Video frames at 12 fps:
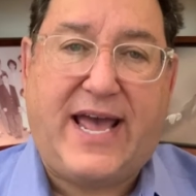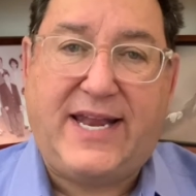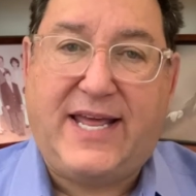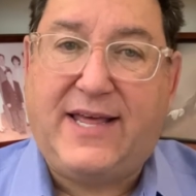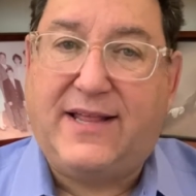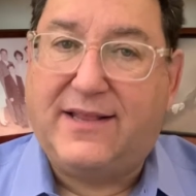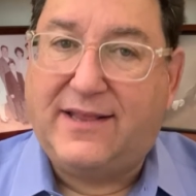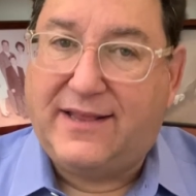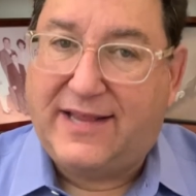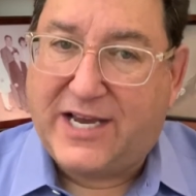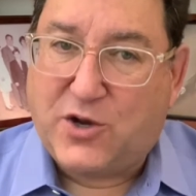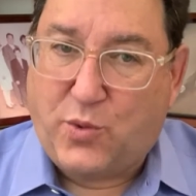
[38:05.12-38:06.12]
any
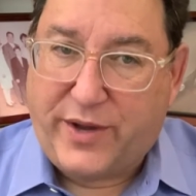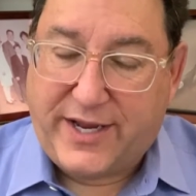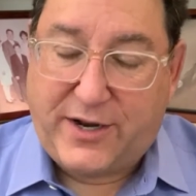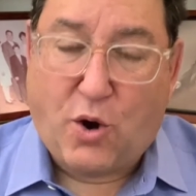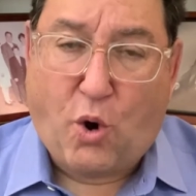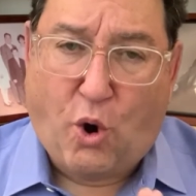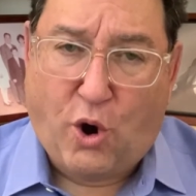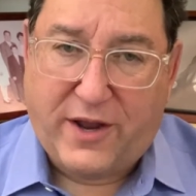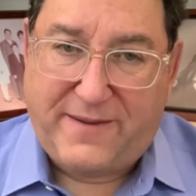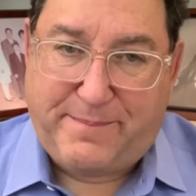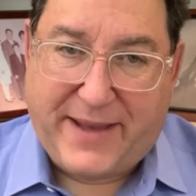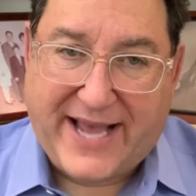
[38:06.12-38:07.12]
liquid
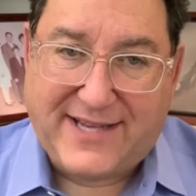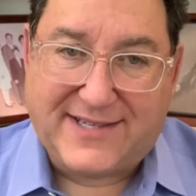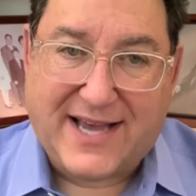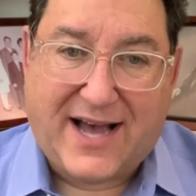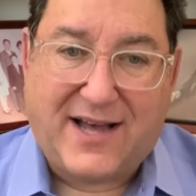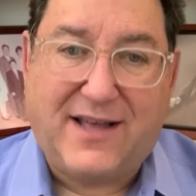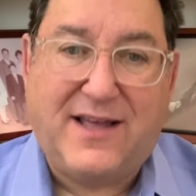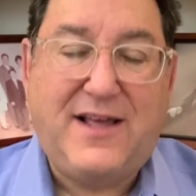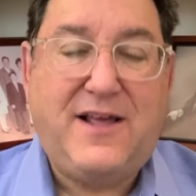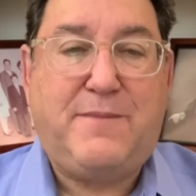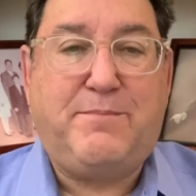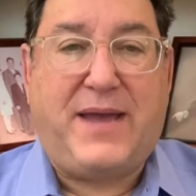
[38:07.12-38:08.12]
on Pesach
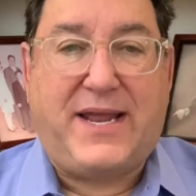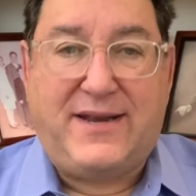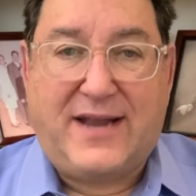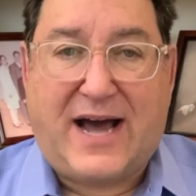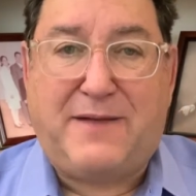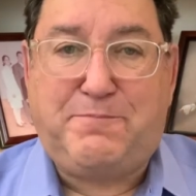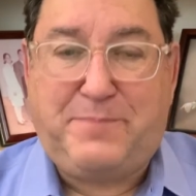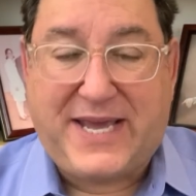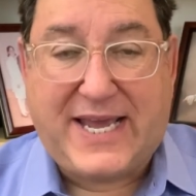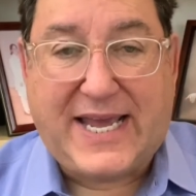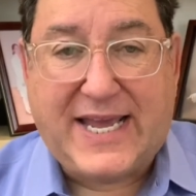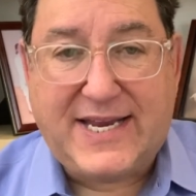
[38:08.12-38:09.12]
may not
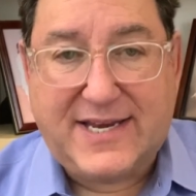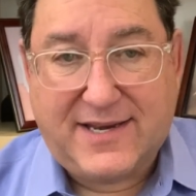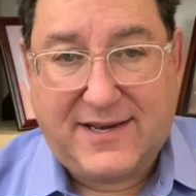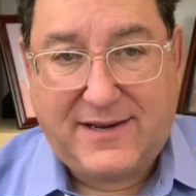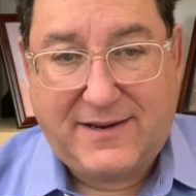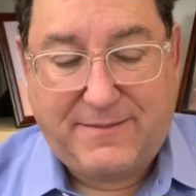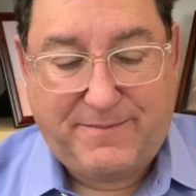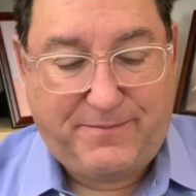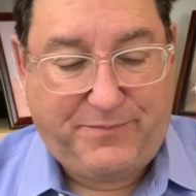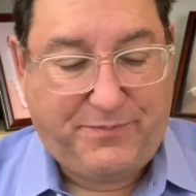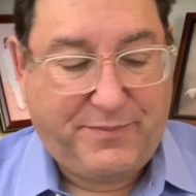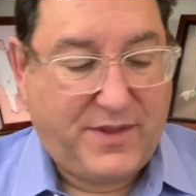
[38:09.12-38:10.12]
be eaten.
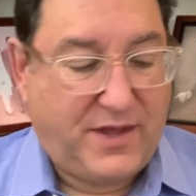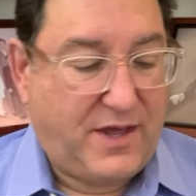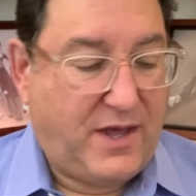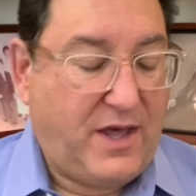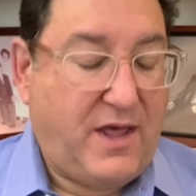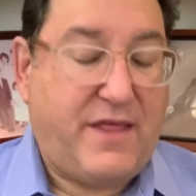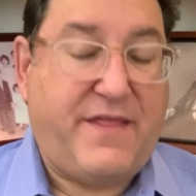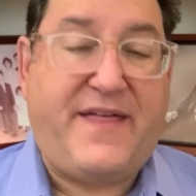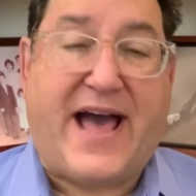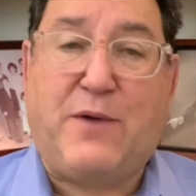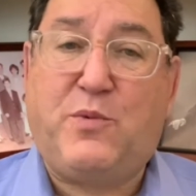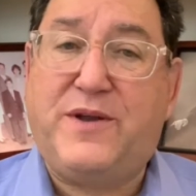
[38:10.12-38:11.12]

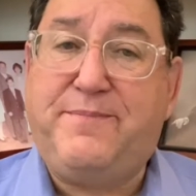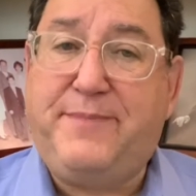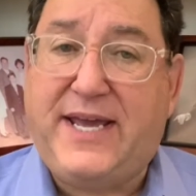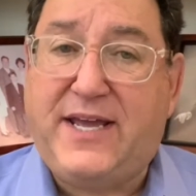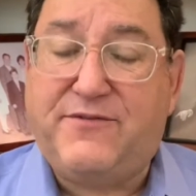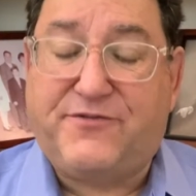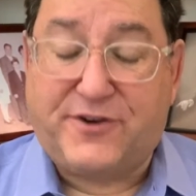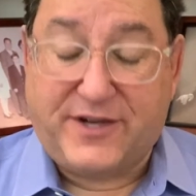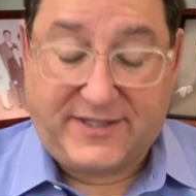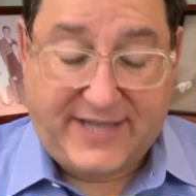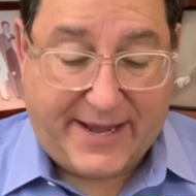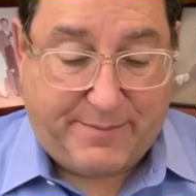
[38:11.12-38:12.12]
That would mean, for
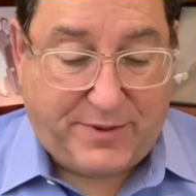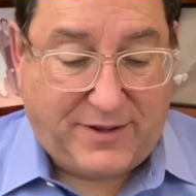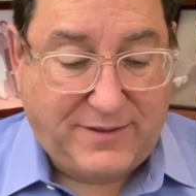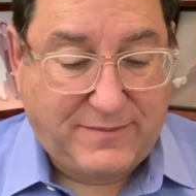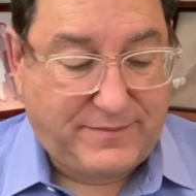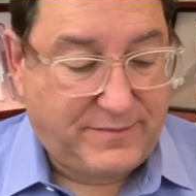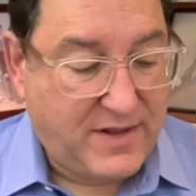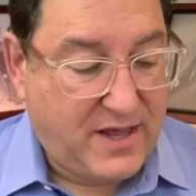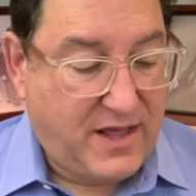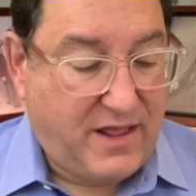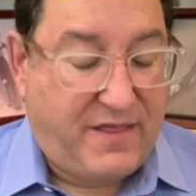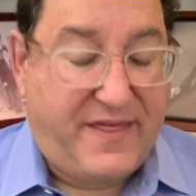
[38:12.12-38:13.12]
example,
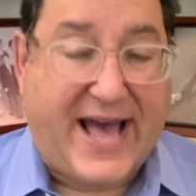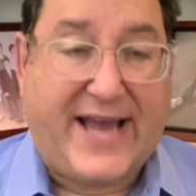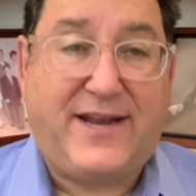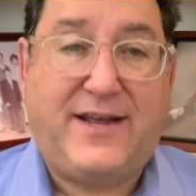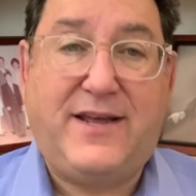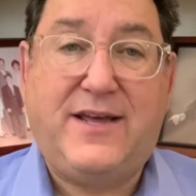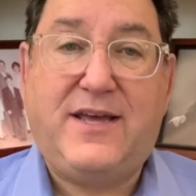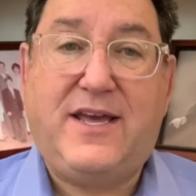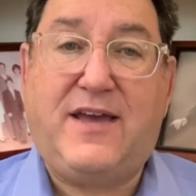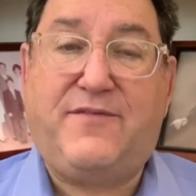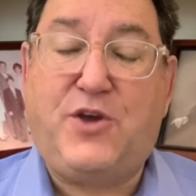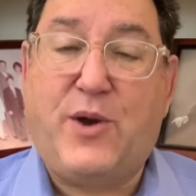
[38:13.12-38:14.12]
that
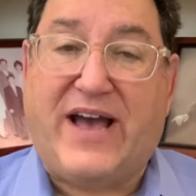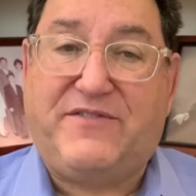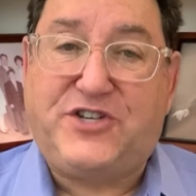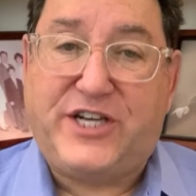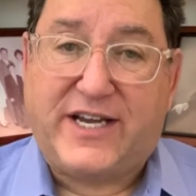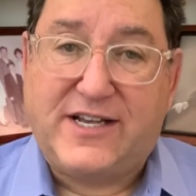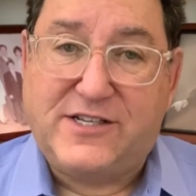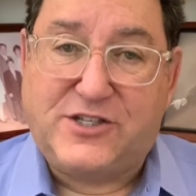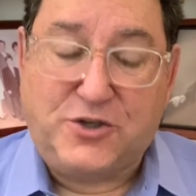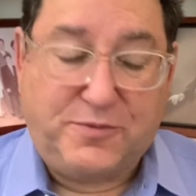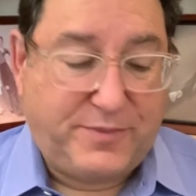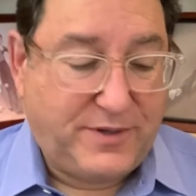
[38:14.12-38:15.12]
if you have chicken
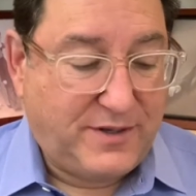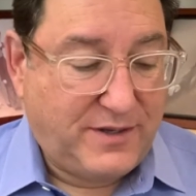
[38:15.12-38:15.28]
soup,